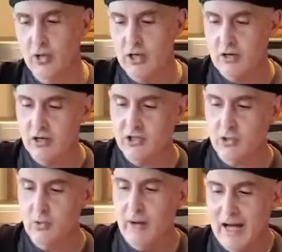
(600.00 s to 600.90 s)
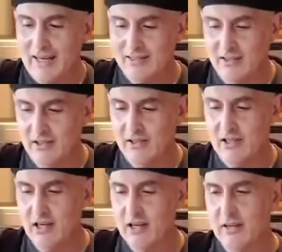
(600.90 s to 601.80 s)
So here is 2
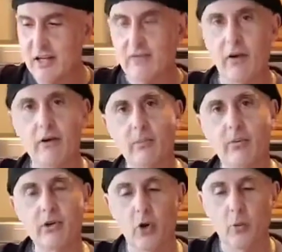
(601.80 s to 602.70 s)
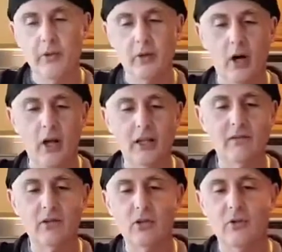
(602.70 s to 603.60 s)
boxes that I've already pre-opened. Now all you
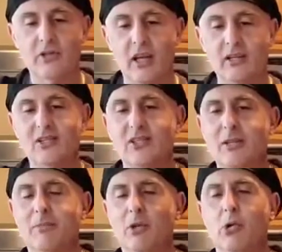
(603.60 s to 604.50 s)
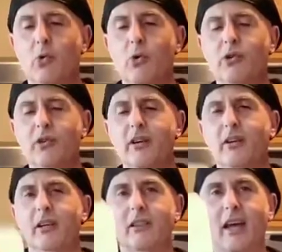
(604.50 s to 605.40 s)
have to do is kind of snip the corner
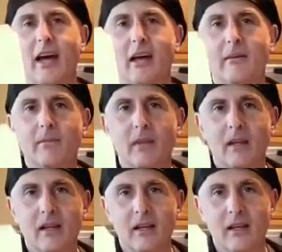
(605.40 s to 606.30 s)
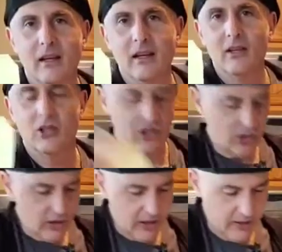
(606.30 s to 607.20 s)
there like that,
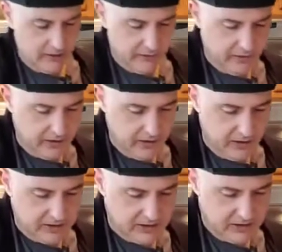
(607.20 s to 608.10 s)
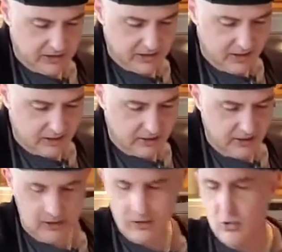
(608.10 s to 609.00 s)
just so that it'll fit nice and snugly
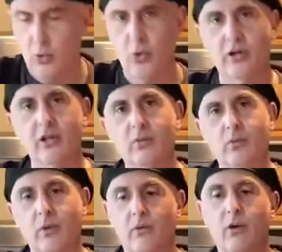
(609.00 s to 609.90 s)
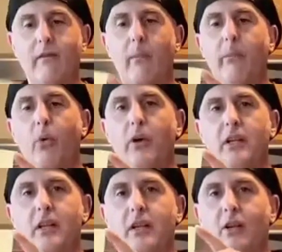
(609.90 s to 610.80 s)
into the corner, because if you have a
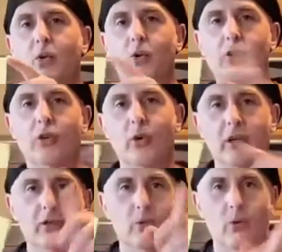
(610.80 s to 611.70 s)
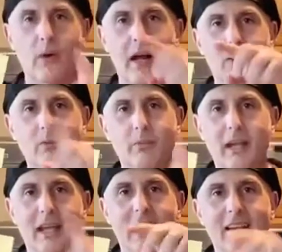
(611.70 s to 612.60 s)
pointy corner going into a round
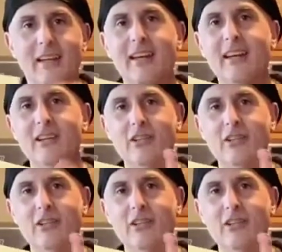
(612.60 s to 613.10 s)
pan,